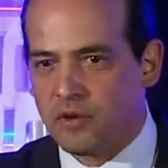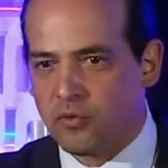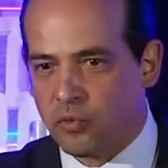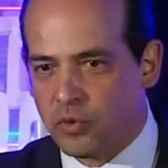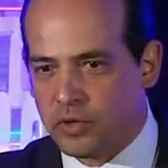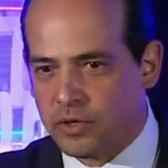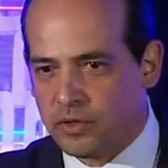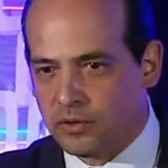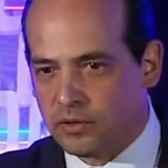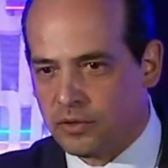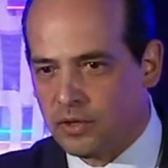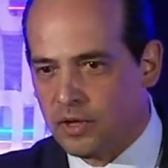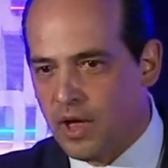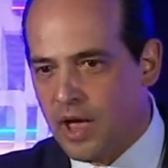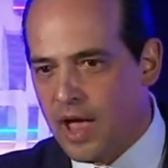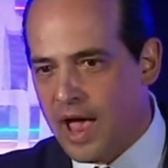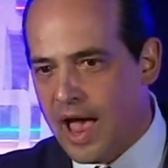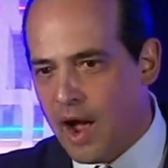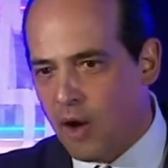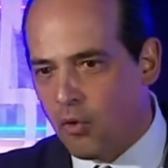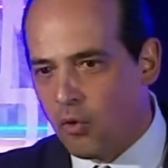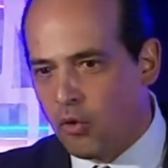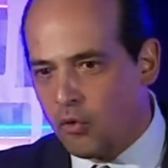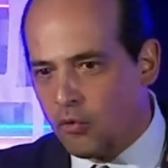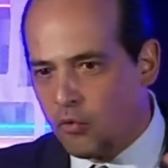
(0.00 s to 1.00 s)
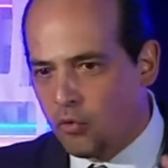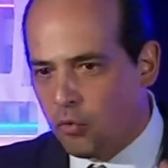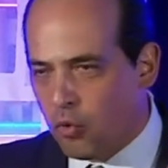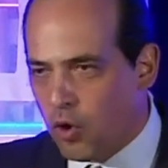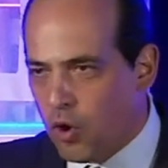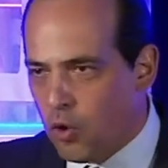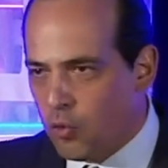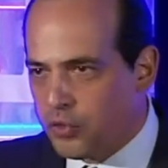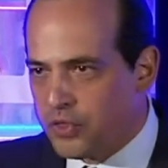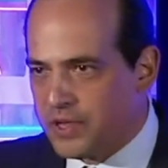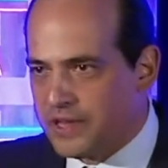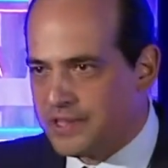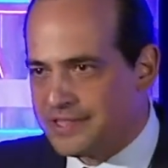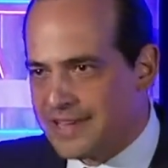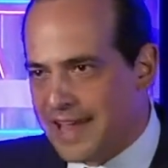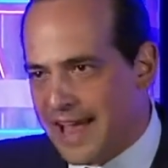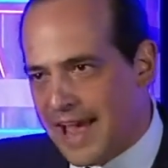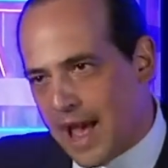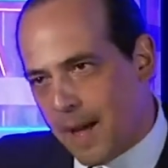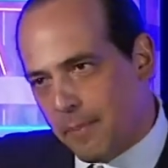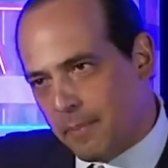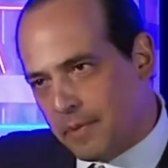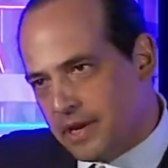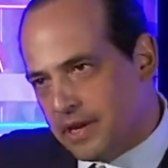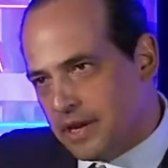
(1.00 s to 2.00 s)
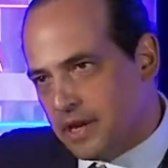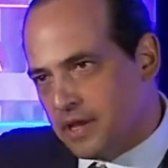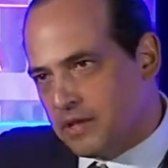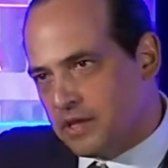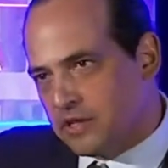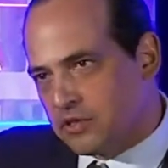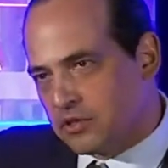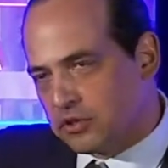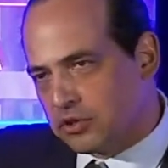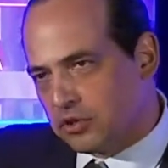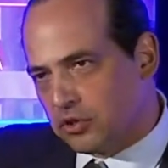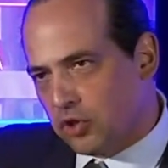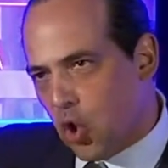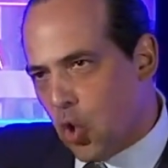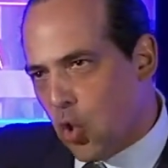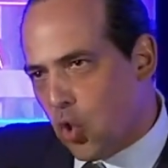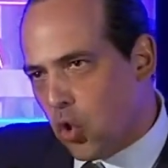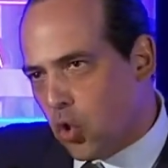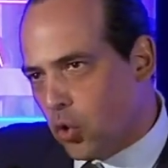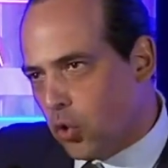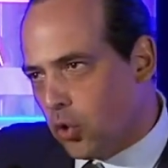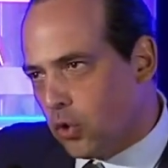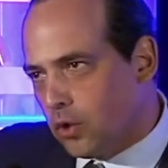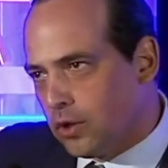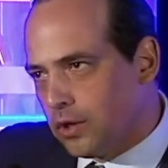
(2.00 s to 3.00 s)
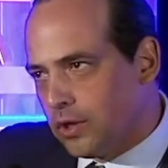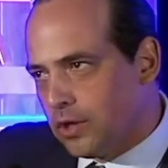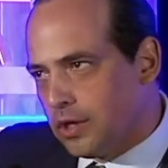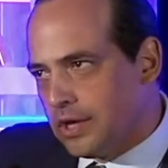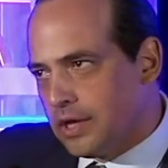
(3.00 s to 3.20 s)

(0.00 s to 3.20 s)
it real. How growth is happening in these local